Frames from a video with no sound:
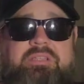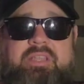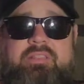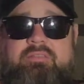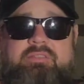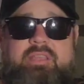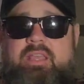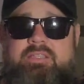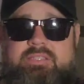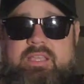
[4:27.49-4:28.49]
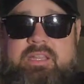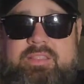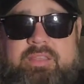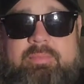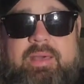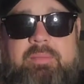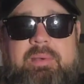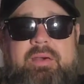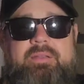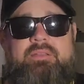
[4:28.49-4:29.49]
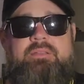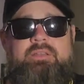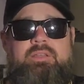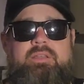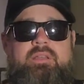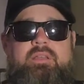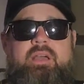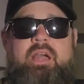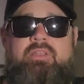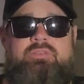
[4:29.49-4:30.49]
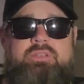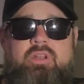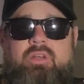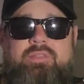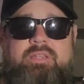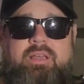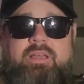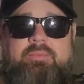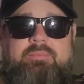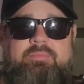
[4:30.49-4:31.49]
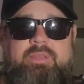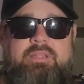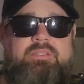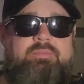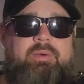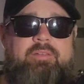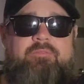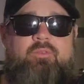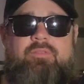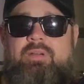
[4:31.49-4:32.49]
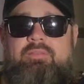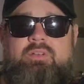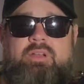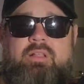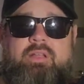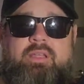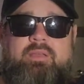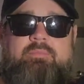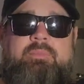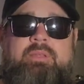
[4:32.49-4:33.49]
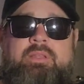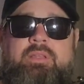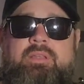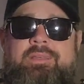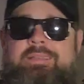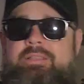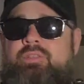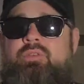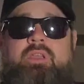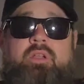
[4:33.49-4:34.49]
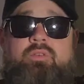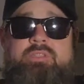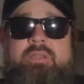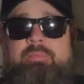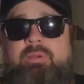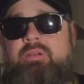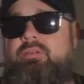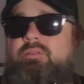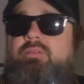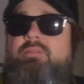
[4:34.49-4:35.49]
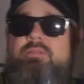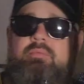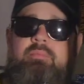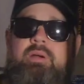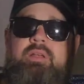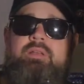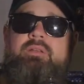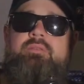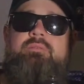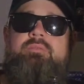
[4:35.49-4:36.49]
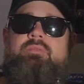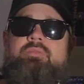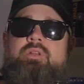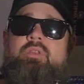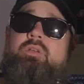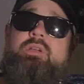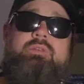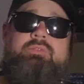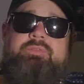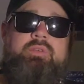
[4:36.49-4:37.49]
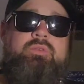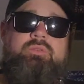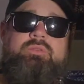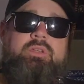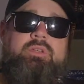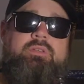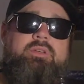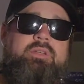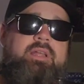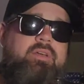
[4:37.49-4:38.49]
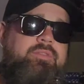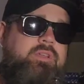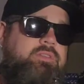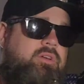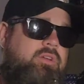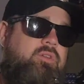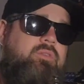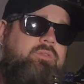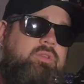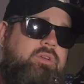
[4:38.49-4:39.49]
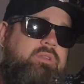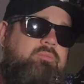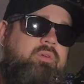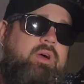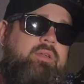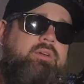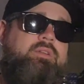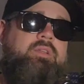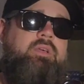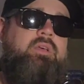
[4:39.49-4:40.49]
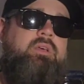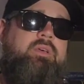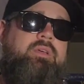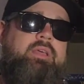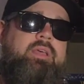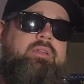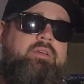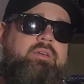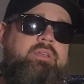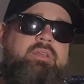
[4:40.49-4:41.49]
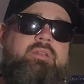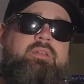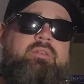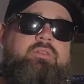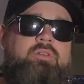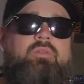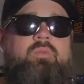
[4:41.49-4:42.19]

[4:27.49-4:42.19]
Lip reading: anything bad about it. I use it all the time. It's about a $400 or $500 amp. You can go cheaper, but you know, look at reviews, look at how things are, you know, look at the product, and get a good quality amp.